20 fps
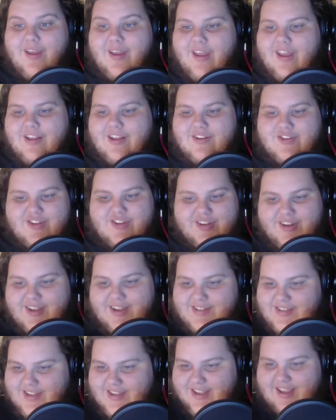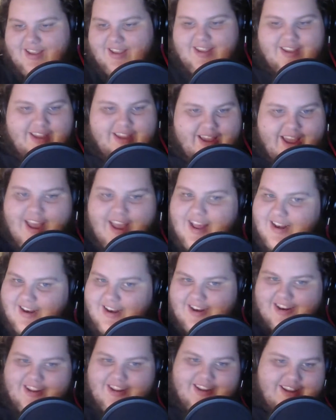And she does it again
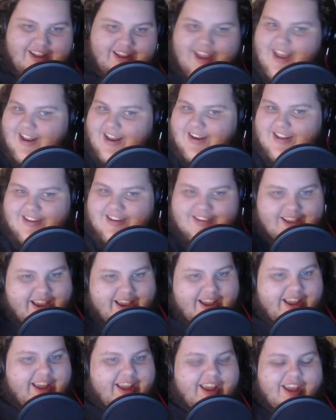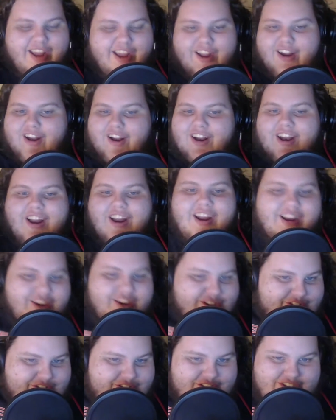and again. He's like, here,
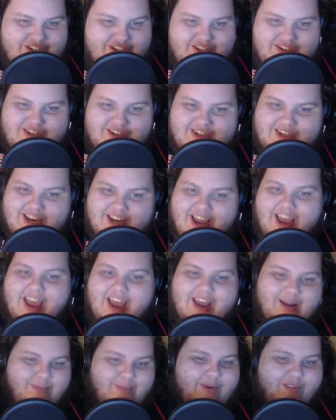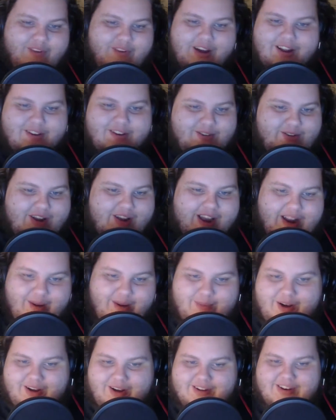just take my fucking Dragon
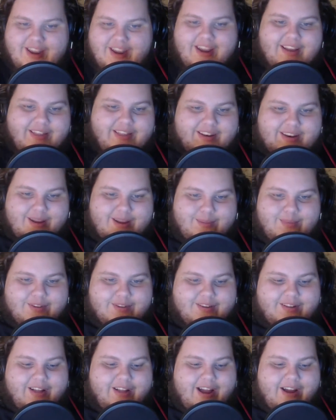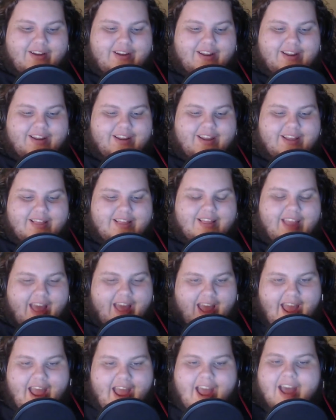Ball, take the Nimbus Cloud, and get the
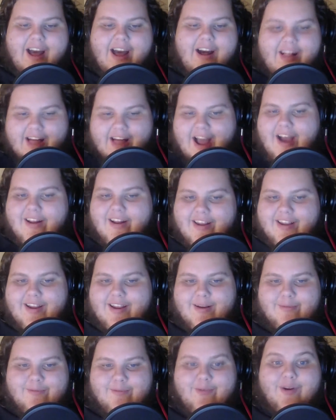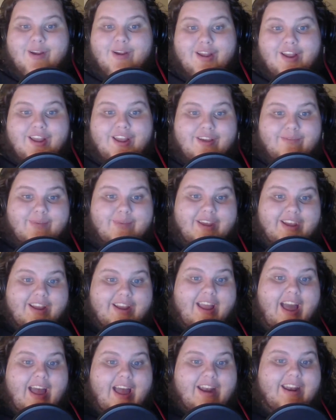hell out of here before you give me a
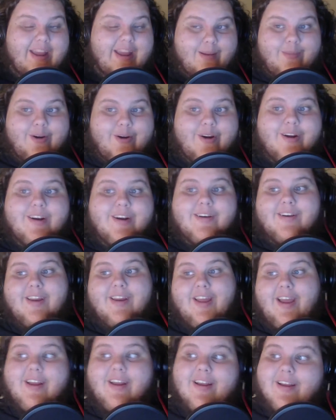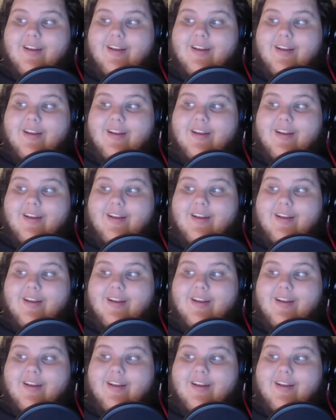goddamn heart attack.